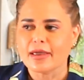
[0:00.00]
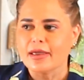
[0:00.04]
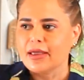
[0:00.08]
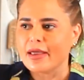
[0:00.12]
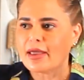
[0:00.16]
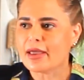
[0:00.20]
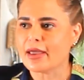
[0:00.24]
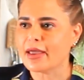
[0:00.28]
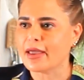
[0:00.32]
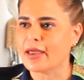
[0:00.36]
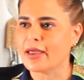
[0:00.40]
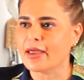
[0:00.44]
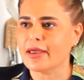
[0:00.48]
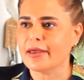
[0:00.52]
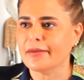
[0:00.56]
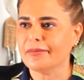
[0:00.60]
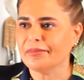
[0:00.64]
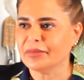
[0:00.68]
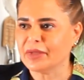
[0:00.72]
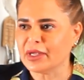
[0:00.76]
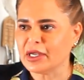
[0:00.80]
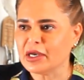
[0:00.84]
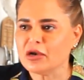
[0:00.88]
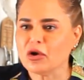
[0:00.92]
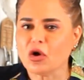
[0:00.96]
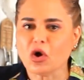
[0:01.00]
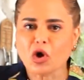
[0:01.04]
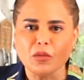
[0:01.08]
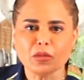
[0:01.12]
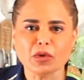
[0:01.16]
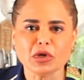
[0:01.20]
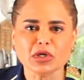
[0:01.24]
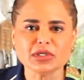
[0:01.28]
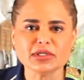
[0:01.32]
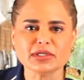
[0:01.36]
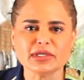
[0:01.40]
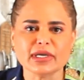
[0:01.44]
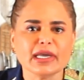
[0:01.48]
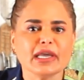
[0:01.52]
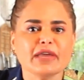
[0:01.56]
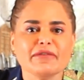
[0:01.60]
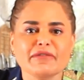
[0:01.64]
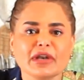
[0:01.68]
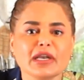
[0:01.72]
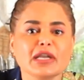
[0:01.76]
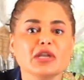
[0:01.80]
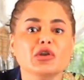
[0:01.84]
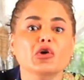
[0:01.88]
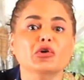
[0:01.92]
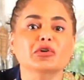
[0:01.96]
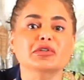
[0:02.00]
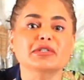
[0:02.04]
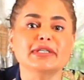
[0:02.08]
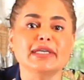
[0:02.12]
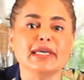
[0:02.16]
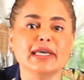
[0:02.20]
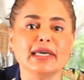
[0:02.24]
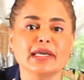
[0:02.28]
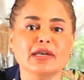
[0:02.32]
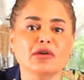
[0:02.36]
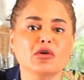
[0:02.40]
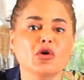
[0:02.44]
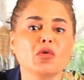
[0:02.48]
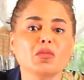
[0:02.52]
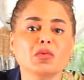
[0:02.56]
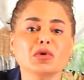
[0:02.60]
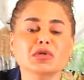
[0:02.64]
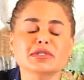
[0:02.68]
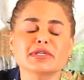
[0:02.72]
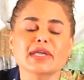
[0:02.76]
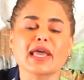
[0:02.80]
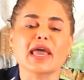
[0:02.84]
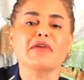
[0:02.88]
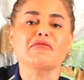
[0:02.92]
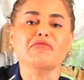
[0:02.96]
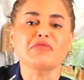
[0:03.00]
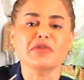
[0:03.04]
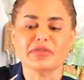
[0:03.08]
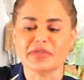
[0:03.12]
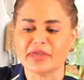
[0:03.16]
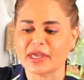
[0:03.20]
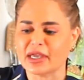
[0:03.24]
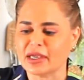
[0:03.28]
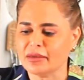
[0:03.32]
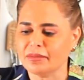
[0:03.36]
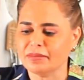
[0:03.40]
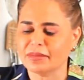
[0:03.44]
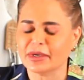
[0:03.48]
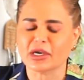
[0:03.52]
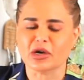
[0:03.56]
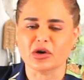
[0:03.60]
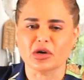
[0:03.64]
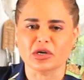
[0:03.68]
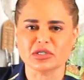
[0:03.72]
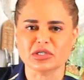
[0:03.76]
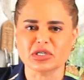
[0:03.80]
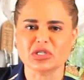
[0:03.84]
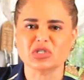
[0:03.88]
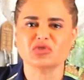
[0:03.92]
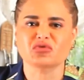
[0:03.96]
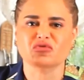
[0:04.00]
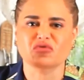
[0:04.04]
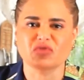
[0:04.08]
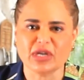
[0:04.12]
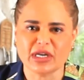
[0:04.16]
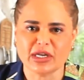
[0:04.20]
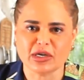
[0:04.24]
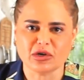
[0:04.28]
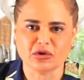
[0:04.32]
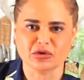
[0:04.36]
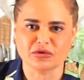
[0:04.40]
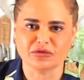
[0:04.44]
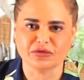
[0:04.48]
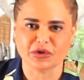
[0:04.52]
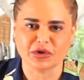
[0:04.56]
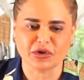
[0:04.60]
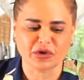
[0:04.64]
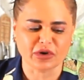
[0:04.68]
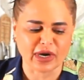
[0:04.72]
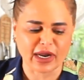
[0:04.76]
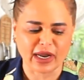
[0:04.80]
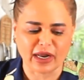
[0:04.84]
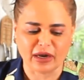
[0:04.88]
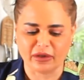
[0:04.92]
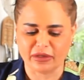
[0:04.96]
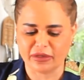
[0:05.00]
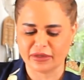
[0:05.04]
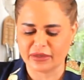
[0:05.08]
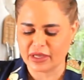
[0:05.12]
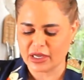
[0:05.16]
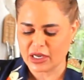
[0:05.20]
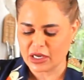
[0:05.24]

in almost, even in your tea, in almost everything, because it's really good for your health.